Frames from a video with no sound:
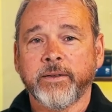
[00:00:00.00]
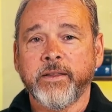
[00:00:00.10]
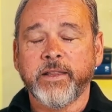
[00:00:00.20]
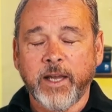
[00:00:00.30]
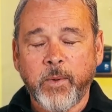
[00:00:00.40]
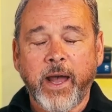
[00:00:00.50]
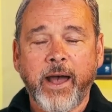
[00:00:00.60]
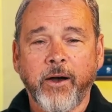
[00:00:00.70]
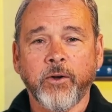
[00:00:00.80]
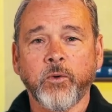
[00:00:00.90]
Think about
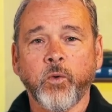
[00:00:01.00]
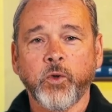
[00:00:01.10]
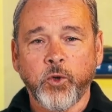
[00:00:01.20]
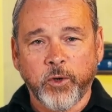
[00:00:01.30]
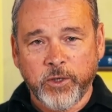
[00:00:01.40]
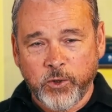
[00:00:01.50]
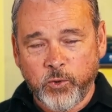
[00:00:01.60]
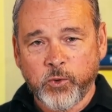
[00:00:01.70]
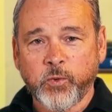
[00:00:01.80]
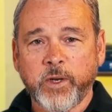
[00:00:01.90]
how you can
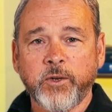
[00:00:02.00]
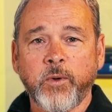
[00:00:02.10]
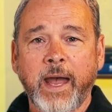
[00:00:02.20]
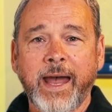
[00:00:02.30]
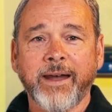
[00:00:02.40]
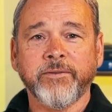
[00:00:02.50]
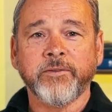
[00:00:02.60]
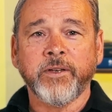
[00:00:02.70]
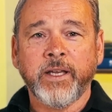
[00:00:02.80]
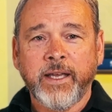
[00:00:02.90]
use what you have,
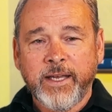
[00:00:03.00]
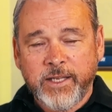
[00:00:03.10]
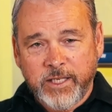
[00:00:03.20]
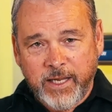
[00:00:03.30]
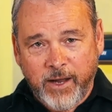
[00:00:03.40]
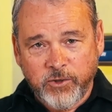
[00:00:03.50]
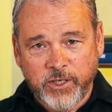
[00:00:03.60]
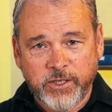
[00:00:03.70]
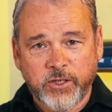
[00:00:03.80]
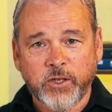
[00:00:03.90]
see how
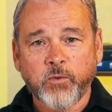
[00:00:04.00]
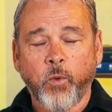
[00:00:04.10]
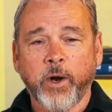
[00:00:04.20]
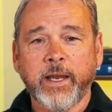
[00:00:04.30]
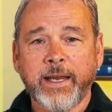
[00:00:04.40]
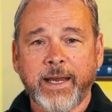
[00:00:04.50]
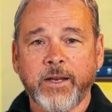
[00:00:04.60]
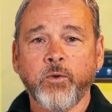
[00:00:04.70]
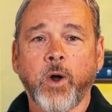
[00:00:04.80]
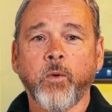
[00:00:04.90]
Jesus is working
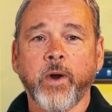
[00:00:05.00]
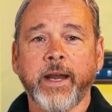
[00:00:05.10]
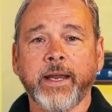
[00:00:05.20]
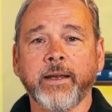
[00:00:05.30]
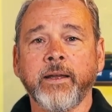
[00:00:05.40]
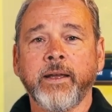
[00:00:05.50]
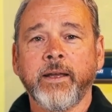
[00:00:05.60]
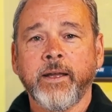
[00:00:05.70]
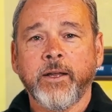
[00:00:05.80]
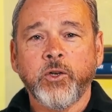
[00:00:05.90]
in you already.
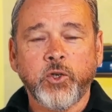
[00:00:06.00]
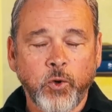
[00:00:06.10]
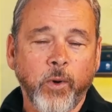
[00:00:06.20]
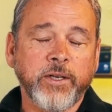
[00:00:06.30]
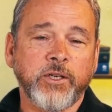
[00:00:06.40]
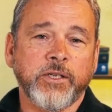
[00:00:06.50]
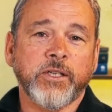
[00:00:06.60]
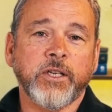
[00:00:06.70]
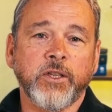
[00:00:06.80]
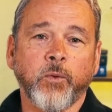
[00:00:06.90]
Join
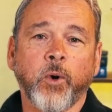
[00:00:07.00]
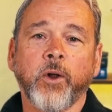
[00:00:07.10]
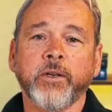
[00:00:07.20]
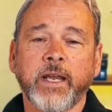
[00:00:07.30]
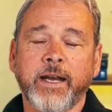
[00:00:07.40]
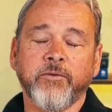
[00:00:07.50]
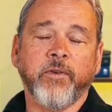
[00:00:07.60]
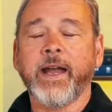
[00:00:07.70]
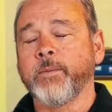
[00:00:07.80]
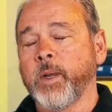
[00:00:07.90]
Jesus in the world and
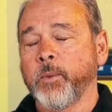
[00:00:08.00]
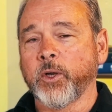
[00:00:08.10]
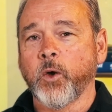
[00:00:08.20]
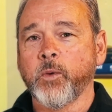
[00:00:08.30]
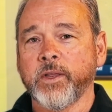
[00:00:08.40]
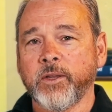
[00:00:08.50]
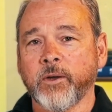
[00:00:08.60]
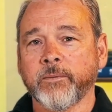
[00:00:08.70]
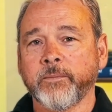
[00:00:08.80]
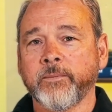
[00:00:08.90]
invite people to go with
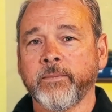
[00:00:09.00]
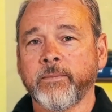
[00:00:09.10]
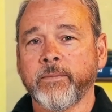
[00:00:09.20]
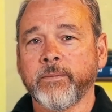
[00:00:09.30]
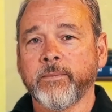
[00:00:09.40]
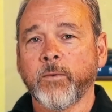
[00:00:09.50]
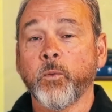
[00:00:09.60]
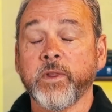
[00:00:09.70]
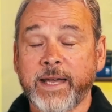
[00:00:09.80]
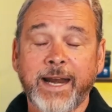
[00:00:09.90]
you.
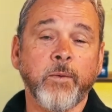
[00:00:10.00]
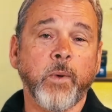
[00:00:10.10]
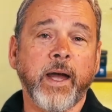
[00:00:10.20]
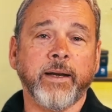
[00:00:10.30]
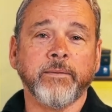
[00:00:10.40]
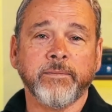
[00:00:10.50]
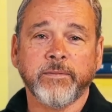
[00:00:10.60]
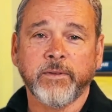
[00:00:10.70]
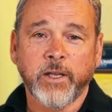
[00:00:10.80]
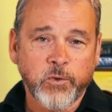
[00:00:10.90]
With that in mind,
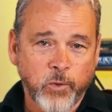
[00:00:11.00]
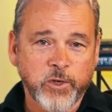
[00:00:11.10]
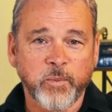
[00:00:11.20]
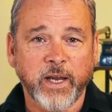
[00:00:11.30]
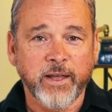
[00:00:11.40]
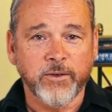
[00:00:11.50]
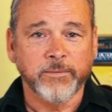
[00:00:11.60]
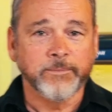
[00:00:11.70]
let's worship together.